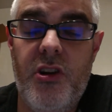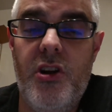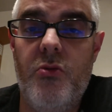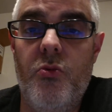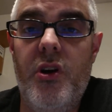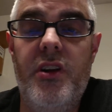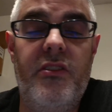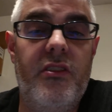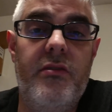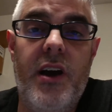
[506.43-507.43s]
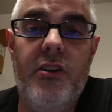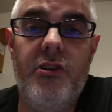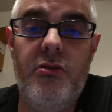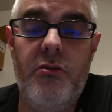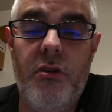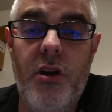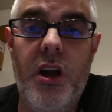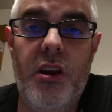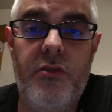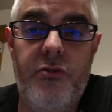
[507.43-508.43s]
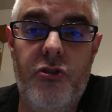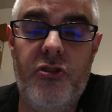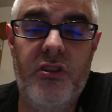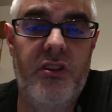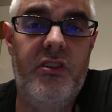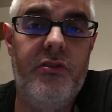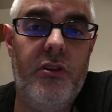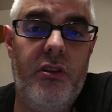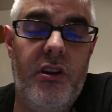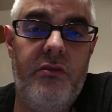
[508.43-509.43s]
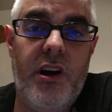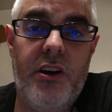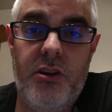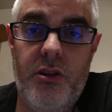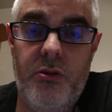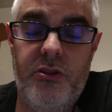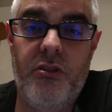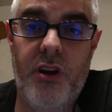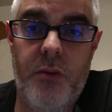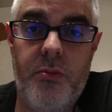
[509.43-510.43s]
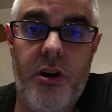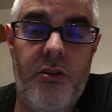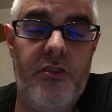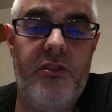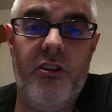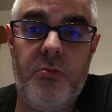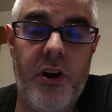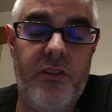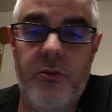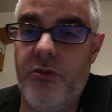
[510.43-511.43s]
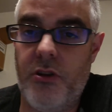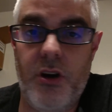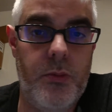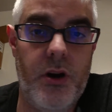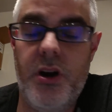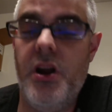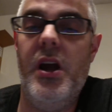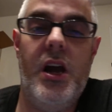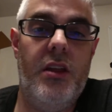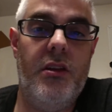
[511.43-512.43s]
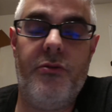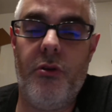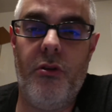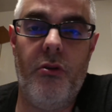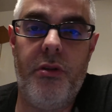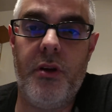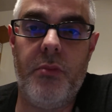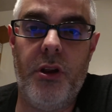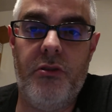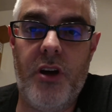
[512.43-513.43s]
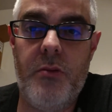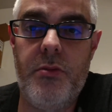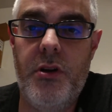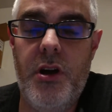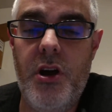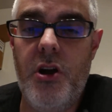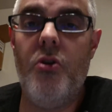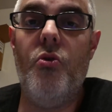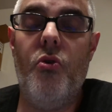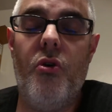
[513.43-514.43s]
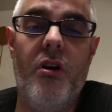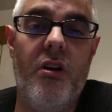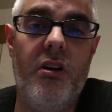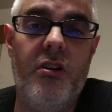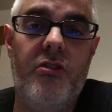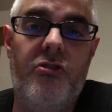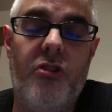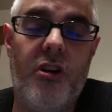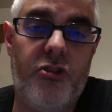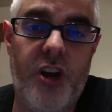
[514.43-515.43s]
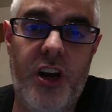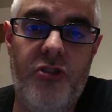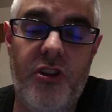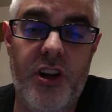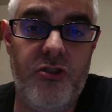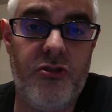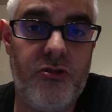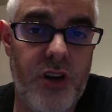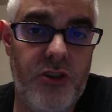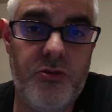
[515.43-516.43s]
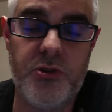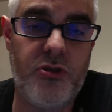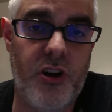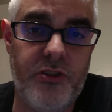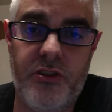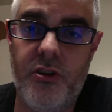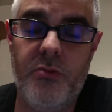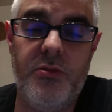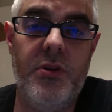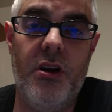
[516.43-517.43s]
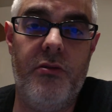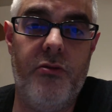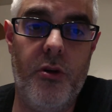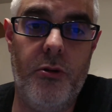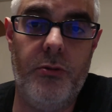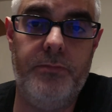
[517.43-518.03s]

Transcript: One is the value in the future is different than the value that was agreed upon, or the sales price that was agreed upon, and therefore the whole thing blows up. Or a stark change in the interest rates, which causes the home to be unaffordable.